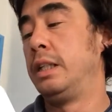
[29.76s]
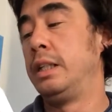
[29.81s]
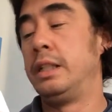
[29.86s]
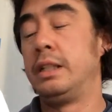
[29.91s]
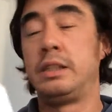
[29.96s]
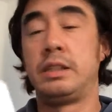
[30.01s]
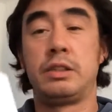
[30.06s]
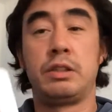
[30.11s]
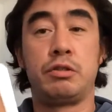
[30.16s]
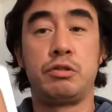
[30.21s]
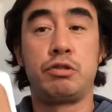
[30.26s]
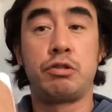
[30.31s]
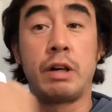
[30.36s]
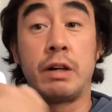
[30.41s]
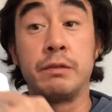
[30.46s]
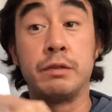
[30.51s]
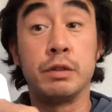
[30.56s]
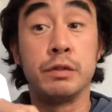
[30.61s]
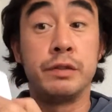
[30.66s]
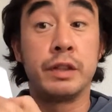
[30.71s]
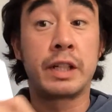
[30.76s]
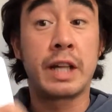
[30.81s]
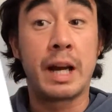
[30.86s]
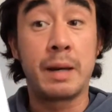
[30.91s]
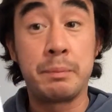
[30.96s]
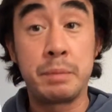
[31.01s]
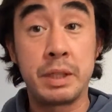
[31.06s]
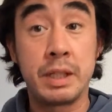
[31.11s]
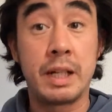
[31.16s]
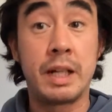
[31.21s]
list of travel
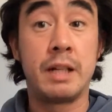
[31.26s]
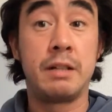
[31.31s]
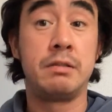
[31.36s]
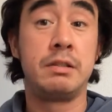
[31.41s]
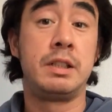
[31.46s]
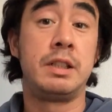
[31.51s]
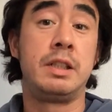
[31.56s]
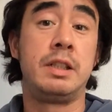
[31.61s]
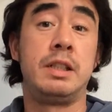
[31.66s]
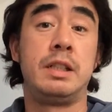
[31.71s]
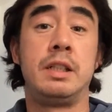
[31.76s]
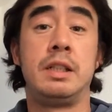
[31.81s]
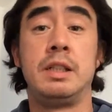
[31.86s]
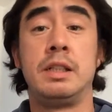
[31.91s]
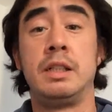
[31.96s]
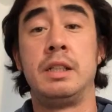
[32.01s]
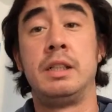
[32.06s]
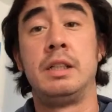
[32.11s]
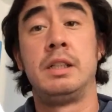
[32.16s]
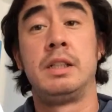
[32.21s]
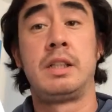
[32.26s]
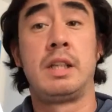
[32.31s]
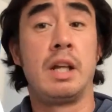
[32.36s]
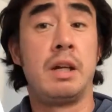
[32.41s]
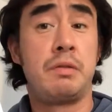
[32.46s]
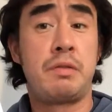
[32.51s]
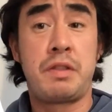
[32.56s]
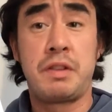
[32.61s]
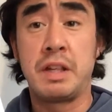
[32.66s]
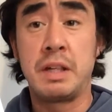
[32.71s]
vocabulary,
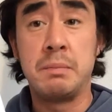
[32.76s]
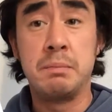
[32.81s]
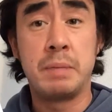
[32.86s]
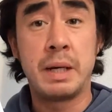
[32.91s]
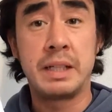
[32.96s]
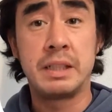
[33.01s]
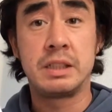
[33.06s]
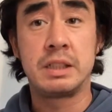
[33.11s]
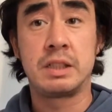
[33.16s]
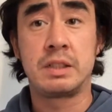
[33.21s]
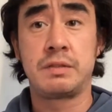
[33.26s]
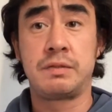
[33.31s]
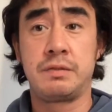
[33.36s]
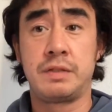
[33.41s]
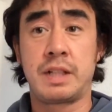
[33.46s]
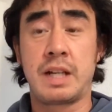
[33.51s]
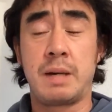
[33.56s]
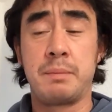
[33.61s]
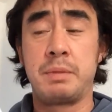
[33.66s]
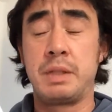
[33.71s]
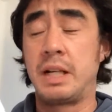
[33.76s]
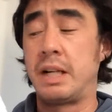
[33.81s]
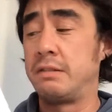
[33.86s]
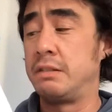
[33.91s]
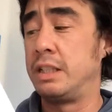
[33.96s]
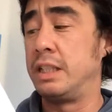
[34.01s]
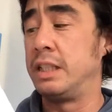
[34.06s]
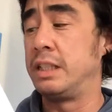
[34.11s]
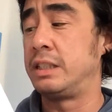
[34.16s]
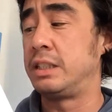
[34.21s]
theme-based
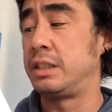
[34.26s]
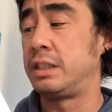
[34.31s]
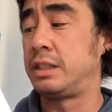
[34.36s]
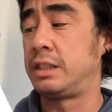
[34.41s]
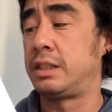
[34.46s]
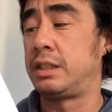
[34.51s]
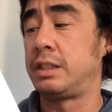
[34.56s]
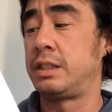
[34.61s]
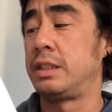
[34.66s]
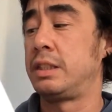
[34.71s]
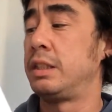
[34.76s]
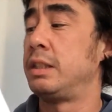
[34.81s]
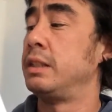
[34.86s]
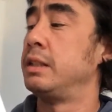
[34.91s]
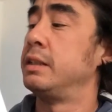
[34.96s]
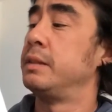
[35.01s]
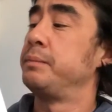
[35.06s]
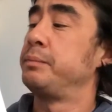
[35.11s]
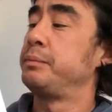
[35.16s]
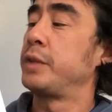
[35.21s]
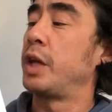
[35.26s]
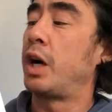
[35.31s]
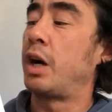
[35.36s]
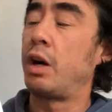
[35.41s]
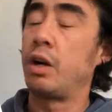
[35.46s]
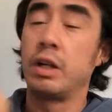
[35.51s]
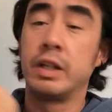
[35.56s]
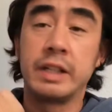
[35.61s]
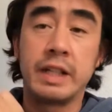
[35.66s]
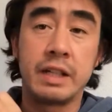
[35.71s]
vocabulary lists,
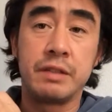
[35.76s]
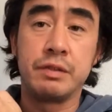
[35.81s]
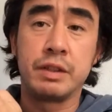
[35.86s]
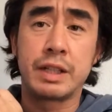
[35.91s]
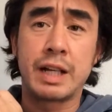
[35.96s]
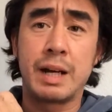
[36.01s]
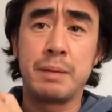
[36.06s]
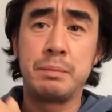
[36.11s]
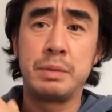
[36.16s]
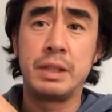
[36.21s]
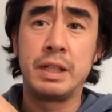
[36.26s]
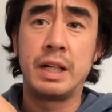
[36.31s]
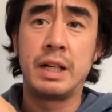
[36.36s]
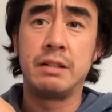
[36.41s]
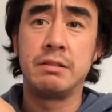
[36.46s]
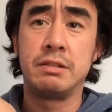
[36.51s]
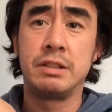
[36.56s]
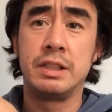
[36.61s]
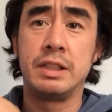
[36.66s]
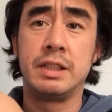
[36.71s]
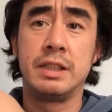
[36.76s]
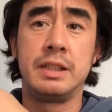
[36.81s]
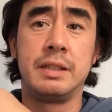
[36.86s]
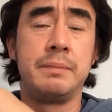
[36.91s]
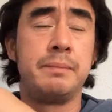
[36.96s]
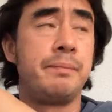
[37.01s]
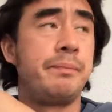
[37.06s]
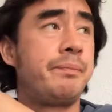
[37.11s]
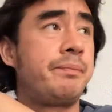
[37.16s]
holiday vocabulary,